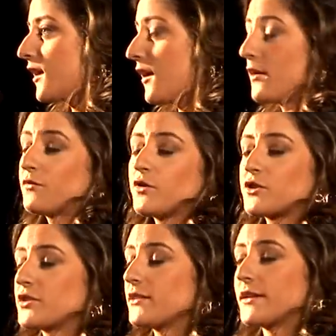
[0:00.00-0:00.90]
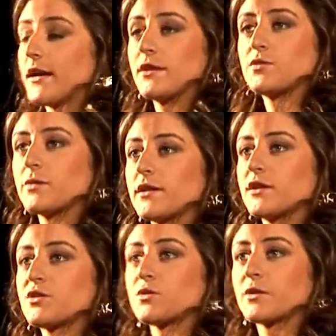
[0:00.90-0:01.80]
uh, unfortunately. It's really
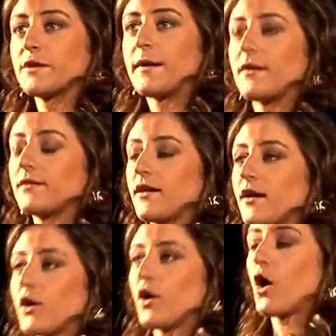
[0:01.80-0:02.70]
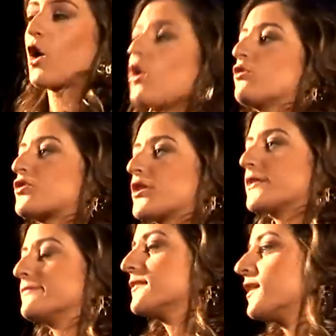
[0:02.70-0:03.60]
a story about a, a
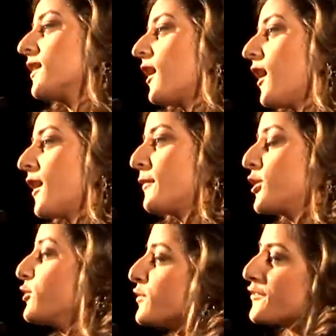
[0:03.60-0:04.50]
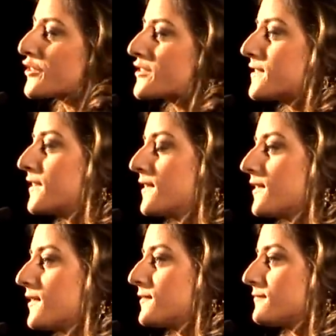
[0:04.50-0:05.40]
culture, um, a university
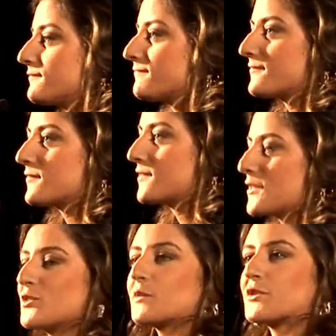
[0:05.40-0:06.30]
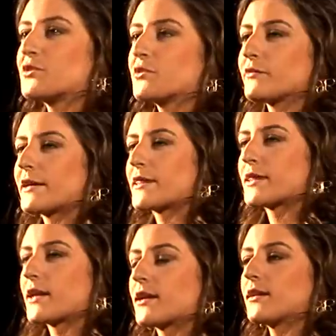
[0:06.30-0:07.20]
that didn't always do the right
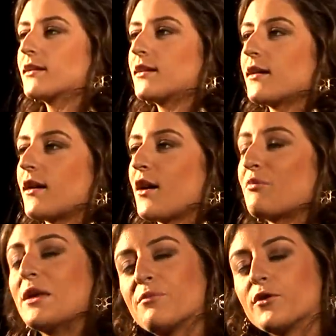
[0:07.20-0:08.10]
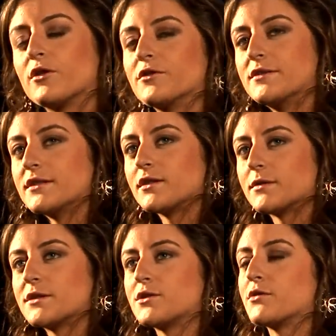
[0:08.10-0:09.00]
thing, uh, people who didn't
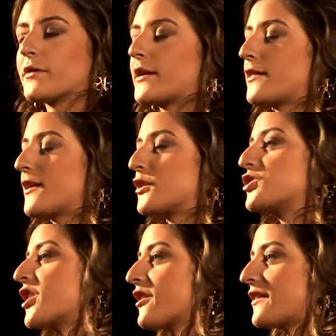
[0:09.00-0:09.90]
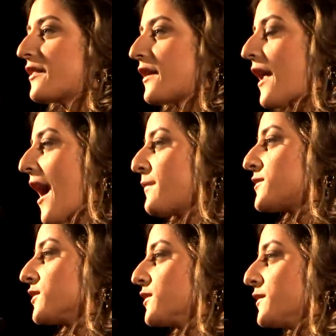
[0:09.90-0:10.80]
always do the right thing, a charity that
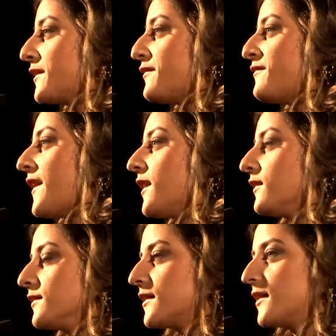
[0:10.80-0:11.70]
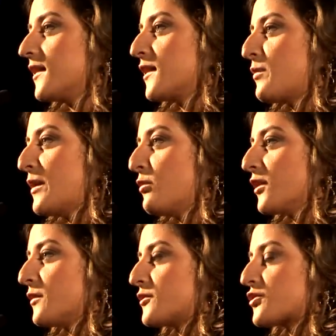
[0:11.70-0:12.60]
absolutely failed the
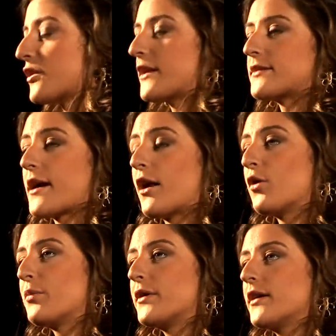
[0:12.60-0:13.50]
people it was trying to help.